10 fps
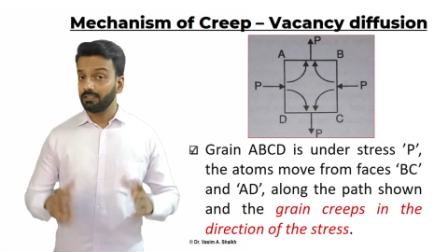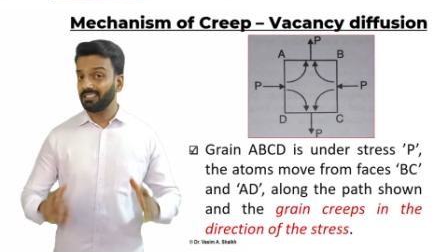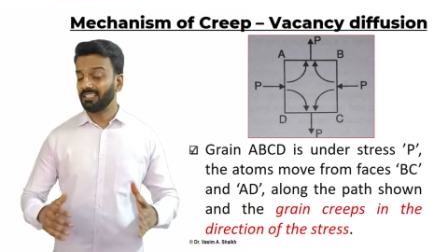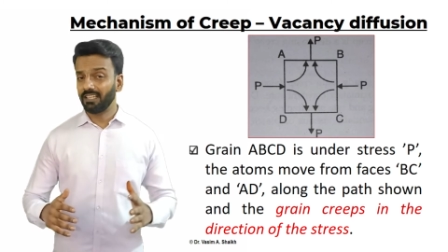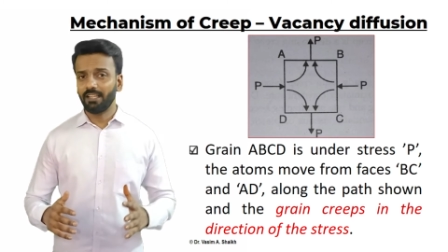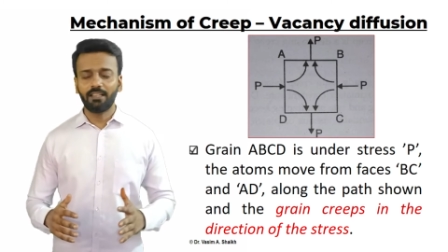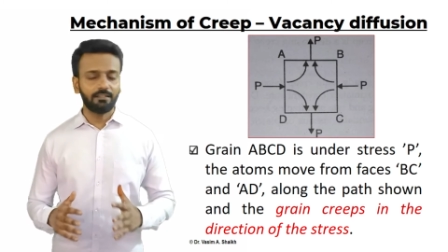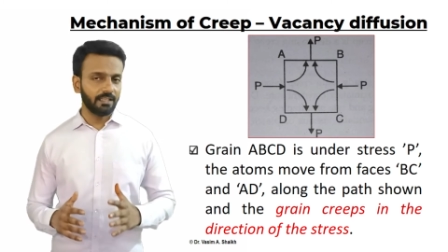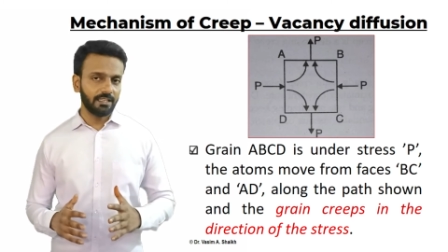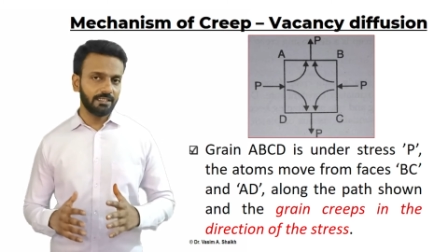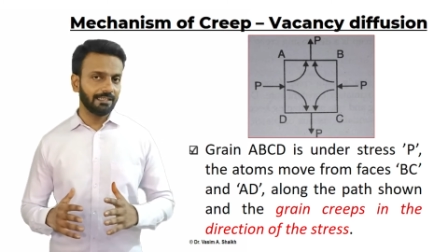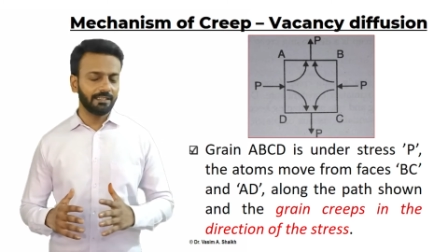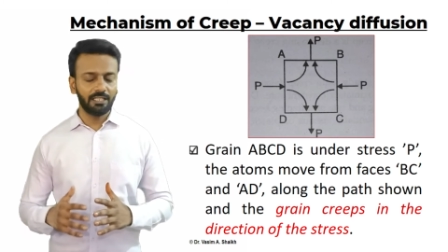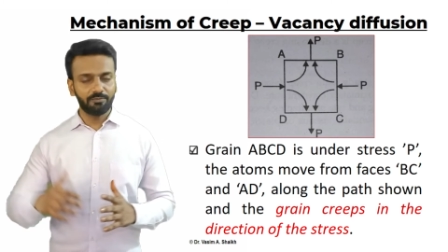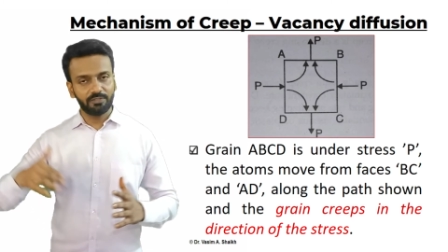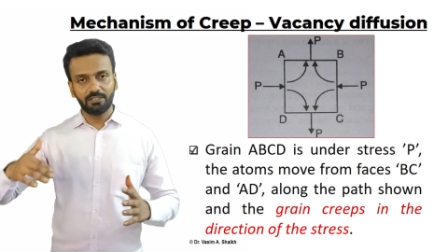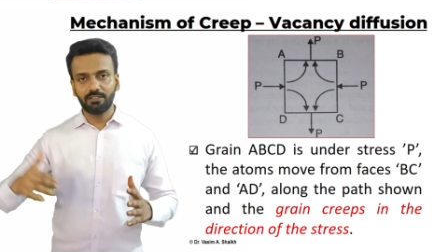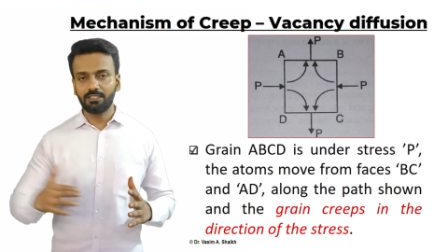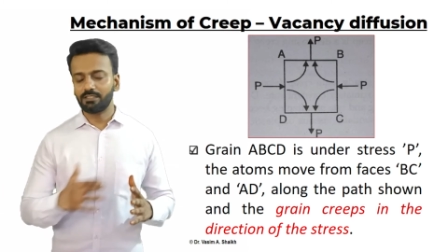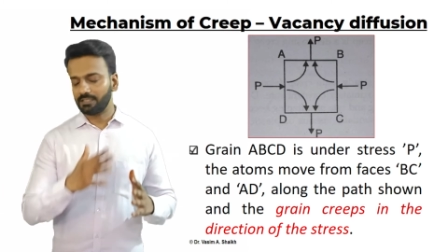The grain then creeps in
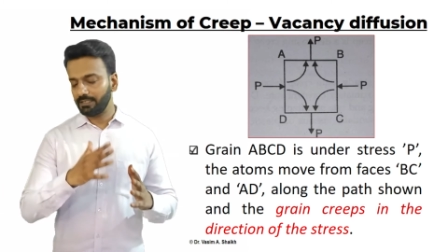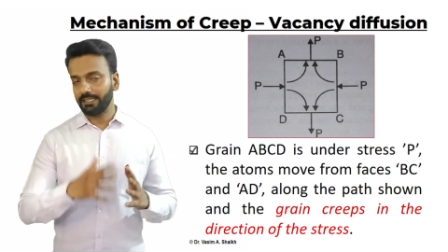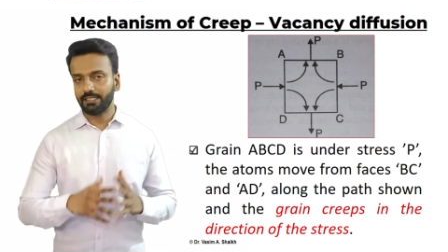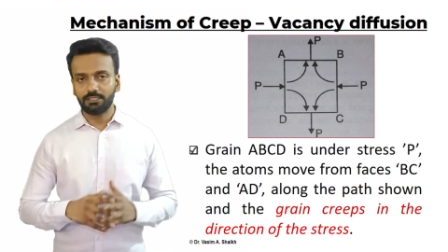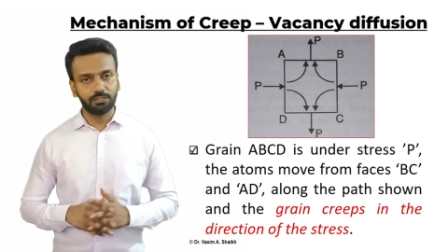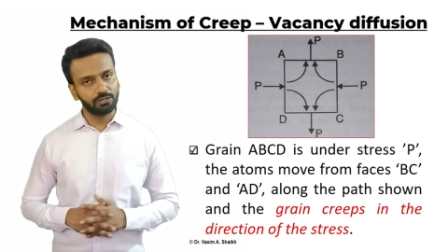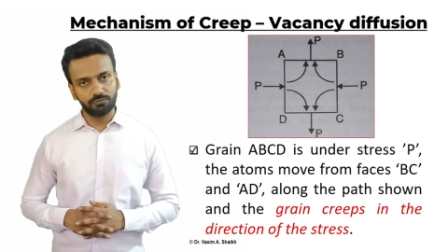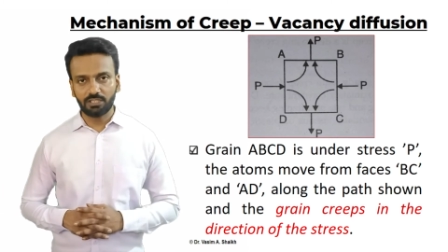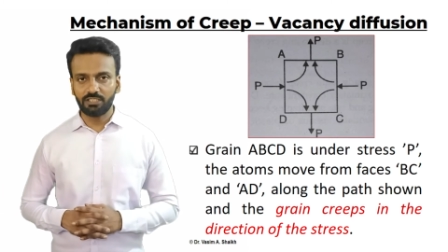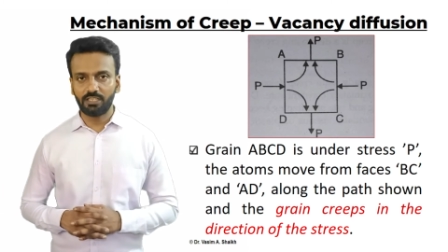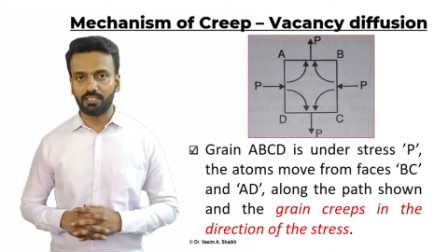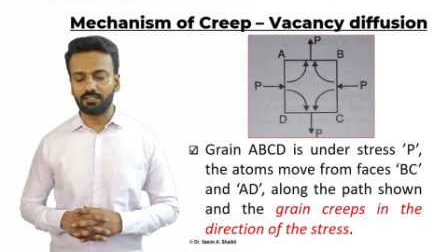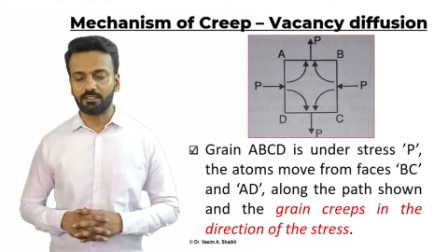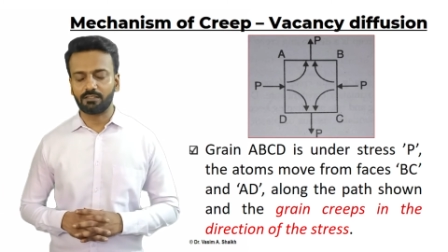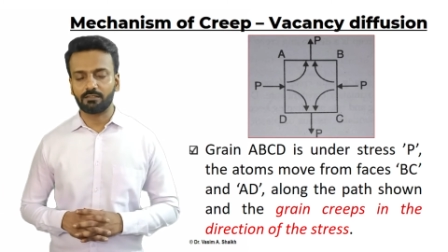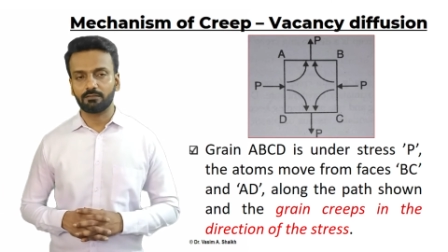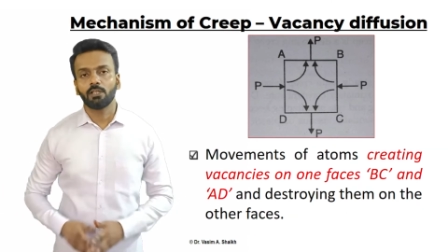this direction of the stress.